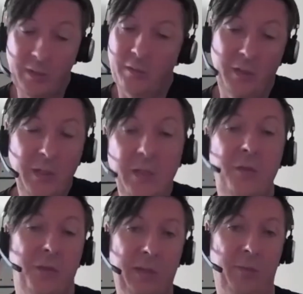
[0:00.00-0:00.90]
key
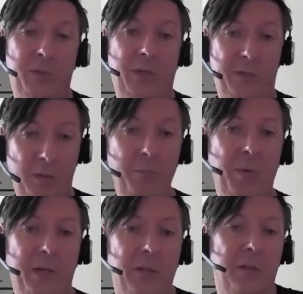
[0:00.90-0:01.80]
thing which has
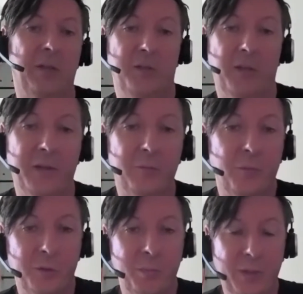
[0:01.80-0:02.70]
impacted the design of
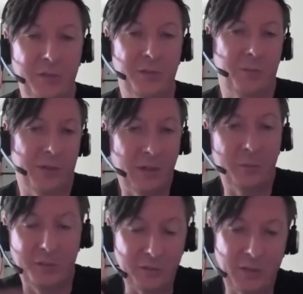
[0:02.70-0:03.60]
workplaces right now is
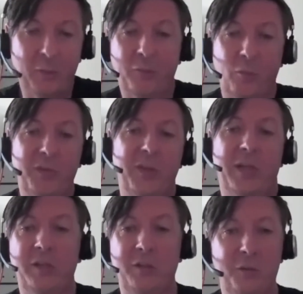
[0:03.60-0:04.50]
this, that of course that
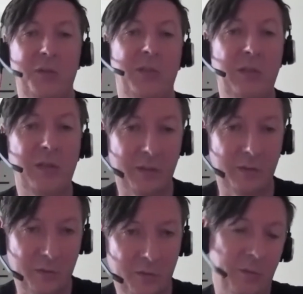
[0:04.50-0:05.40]
you see
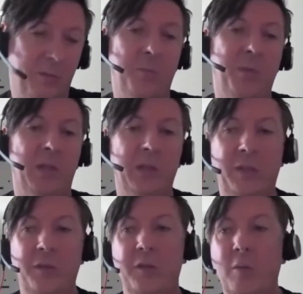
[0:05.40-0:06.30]
that typically
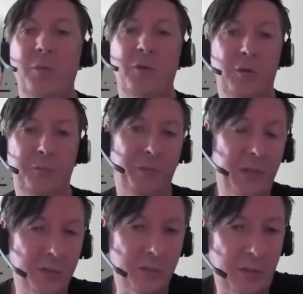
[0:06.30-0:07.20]
the number of
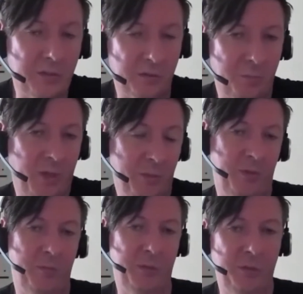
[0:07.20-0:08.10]
fixed desks might be
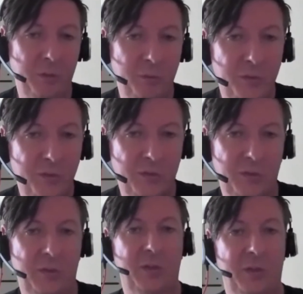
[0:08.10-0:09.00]
reduced
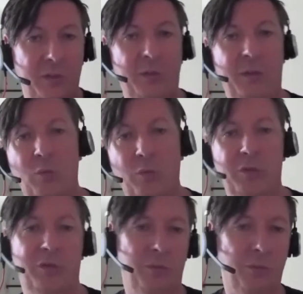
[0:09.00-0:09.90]
in order
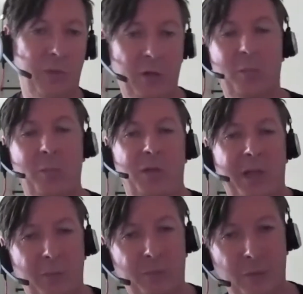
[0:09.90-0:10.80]
to
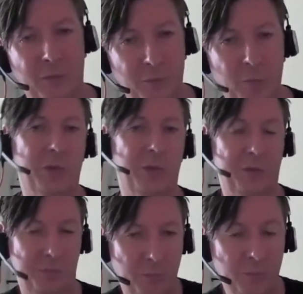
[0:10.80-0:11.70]
accommodate for workers
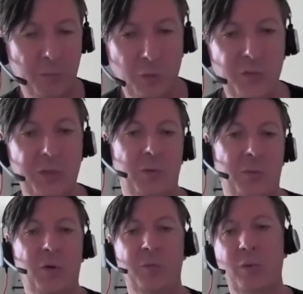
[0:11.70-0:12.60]
using
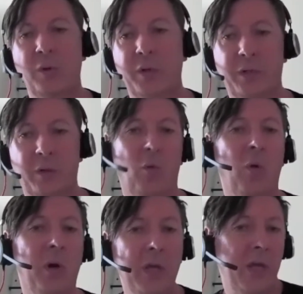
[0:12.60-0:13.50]
remote work or
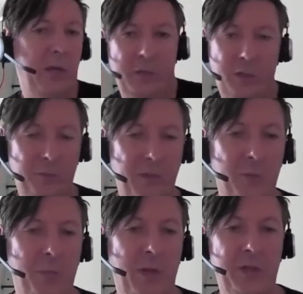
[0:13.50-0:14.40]
shifting
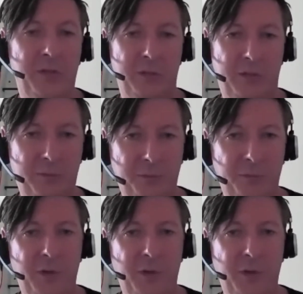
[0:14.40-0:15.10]
places.